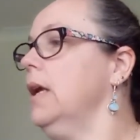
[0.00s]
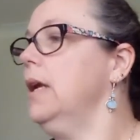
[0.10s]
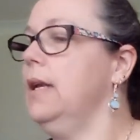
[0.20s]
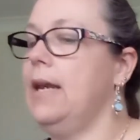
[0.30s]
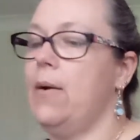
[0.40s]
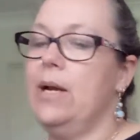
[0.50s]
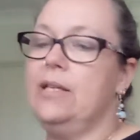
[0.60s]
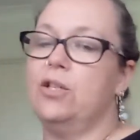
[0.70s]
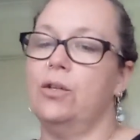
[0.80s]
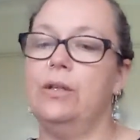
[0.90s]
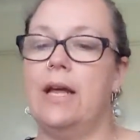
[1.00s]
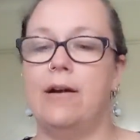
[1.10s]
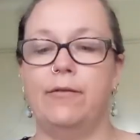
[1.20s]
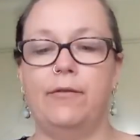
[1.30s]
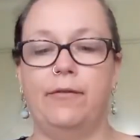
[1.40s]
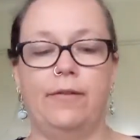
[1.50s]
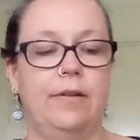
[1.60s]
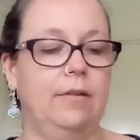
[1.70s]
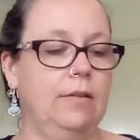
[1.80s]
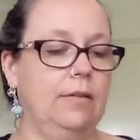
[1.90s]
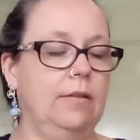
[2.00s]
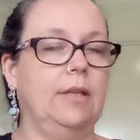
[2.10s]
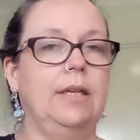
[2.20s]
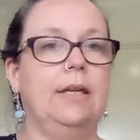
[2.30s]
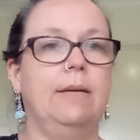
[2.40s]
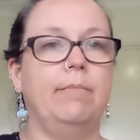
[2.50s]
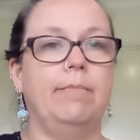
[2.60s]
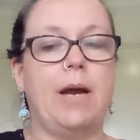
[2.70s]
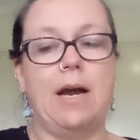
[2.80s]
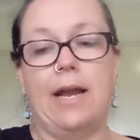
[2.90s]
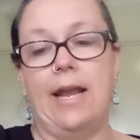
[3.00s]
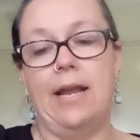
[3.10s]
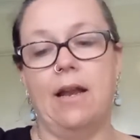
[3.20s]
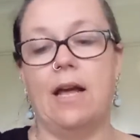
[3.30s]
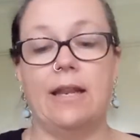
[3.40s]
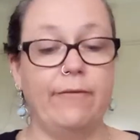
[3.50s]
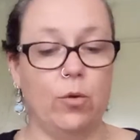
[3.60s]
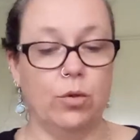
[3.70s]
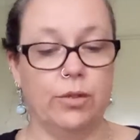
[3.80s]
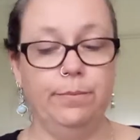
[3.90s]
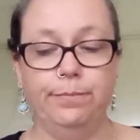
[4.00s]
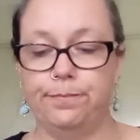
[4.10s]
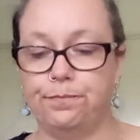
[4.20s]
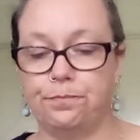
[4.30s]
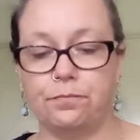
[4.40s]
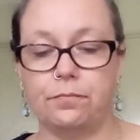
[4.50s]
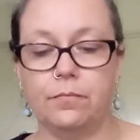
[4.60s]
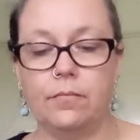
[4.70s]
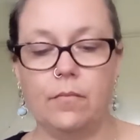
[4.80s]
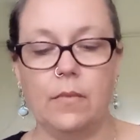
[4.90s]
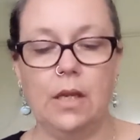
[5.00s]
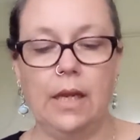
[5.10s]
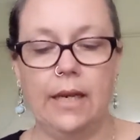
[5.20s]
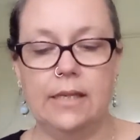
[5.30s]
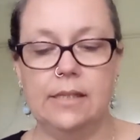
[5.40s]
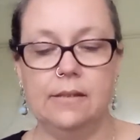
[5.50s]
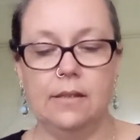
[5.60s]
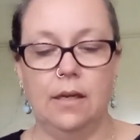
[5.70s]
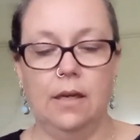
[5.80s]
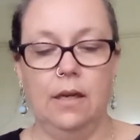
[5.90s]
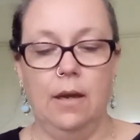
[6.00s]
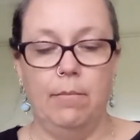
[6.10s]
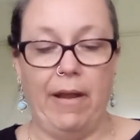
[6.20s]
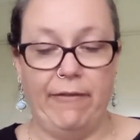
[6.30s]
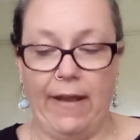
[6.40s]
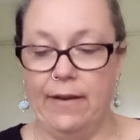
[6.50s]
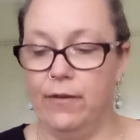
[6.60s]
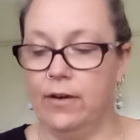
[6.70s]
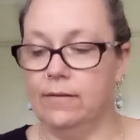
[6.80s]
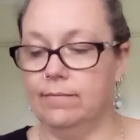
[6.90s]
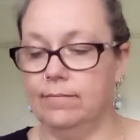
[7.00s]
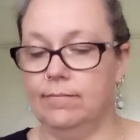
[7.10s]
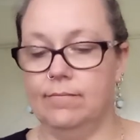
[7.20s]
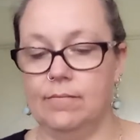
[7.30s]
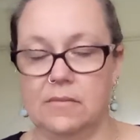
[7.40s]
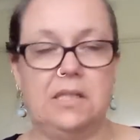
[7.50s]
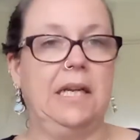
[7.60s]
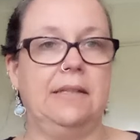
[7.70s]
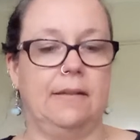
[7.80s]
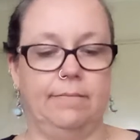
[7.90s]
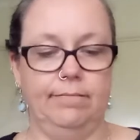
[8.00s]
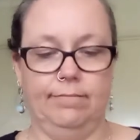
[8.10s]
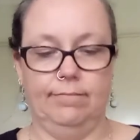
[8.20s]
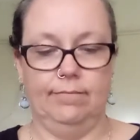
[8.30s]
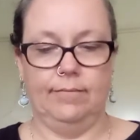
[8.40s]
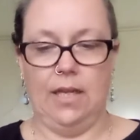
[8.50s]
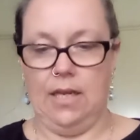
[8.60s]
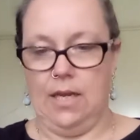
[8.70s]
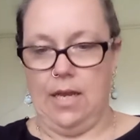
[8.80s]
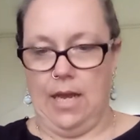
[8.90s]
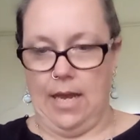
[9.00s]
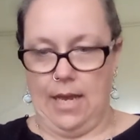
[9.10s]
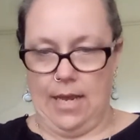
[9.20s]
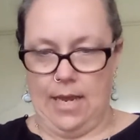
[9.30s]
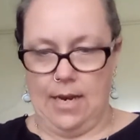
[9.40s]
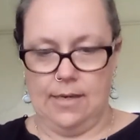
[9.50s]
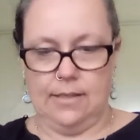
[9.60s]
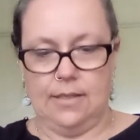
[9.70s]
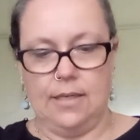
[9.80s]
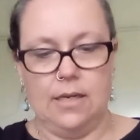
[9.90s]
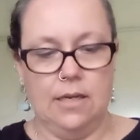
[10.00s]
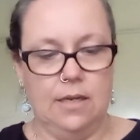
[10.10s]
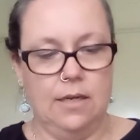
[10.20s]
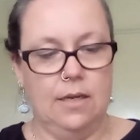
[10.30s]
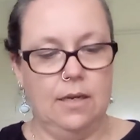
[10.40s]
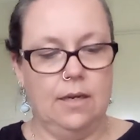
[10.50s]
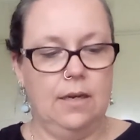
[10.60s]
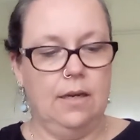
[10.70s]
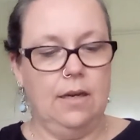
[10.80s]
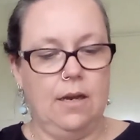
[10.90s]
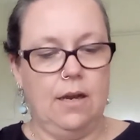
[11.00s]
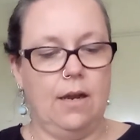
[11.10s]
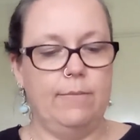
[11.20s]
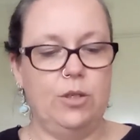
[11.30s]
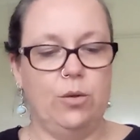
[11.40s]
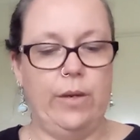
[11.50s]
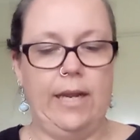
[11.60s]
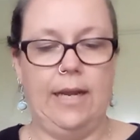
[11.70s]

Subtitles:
Now I do love I love autumn. It is my favourite season. And I'm doing,